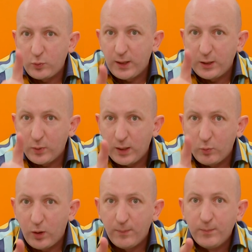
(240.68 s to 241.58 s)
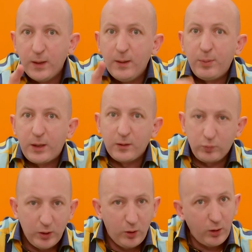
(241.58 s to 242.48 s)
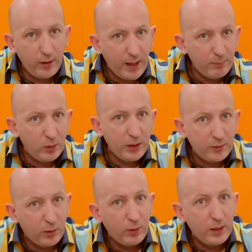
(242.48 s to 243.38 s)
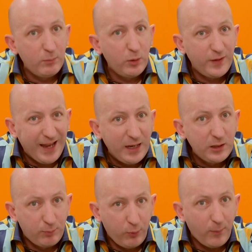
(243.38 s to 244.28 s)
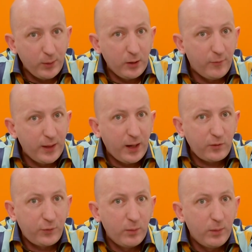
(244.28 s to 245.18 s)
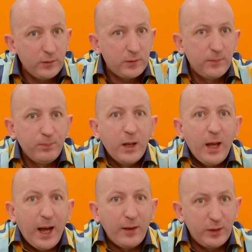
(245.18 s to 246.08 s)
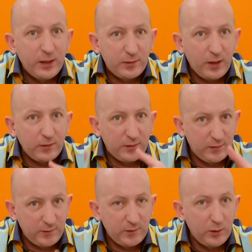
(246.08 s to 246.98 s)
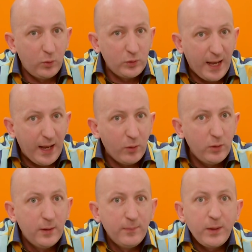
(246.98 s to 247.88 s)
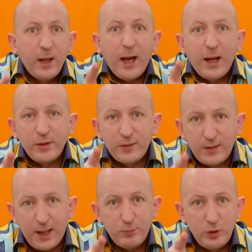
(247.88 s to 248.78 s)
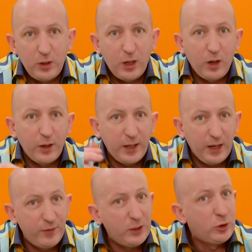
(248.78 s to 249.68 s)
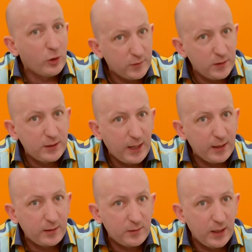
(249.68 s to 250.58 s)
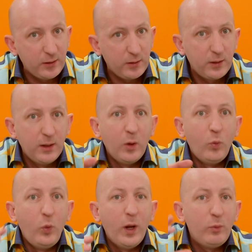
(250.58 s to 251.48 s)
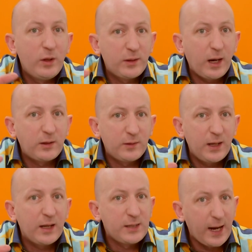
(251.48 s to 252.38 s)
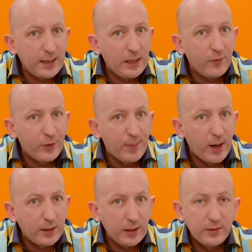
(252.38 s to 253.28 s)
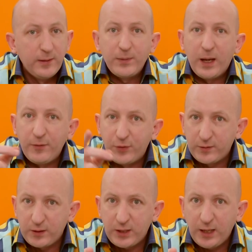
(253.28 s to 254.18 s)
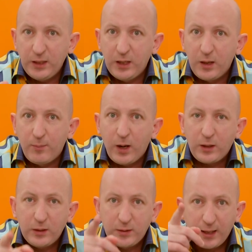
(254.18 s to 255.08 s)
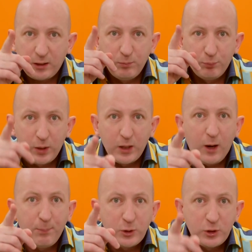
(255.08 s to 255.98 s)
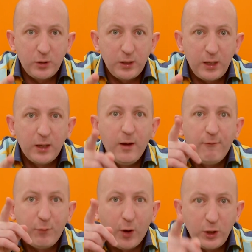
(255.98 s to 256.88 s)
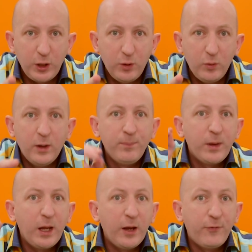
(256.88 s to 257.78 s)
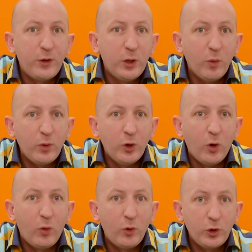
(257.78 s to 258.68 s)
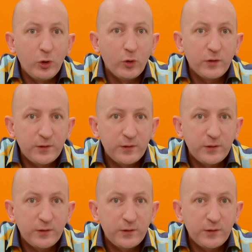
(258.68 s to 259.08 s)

in 2021 because when all of that money is already moved into property over the last few months and it starts to slow down and the stamp duty holiday, if it doesn't get extended, will we start to see a tightening of the market? And if there's a tightening of the market, that can bring opportunity for you if you know your